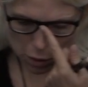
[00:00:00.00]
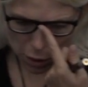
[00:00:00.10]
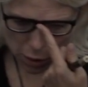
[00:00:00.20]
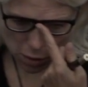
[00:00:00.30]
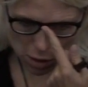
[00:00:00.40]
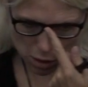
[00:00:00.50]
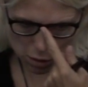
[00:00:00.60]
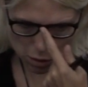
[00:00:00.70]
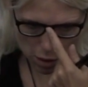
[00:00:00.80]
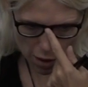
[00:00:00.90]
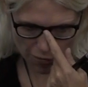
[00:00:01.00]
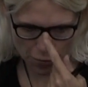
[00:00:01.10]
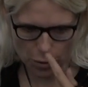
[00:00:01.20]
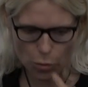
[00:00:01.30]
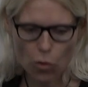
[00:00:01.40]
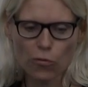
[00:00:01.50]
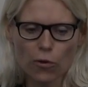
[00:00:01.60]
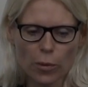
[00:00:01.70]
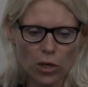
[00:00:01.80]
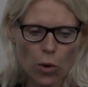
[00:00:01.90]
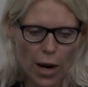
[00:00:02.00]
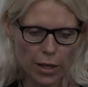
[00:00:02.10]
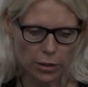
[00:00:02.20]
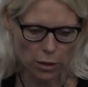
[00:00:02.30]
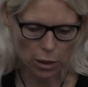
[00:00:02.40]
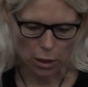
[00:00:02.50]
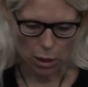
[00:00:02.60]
cases of people from acquired